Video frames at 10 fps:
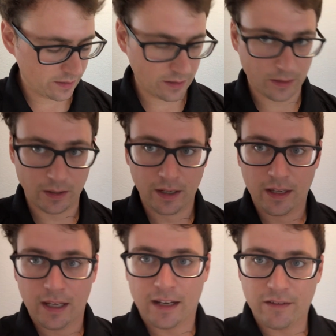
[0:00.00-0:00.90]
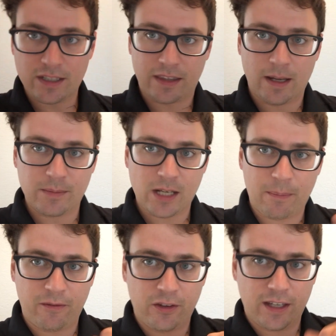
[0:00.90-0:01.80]
So give us a thumbs
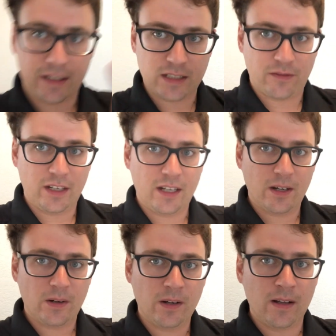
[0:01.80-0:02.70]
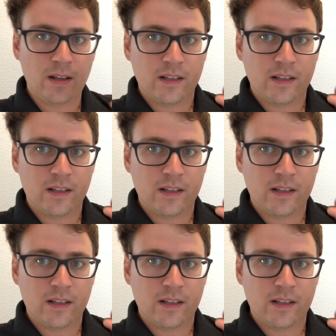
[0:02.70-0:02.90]
up if you like this video.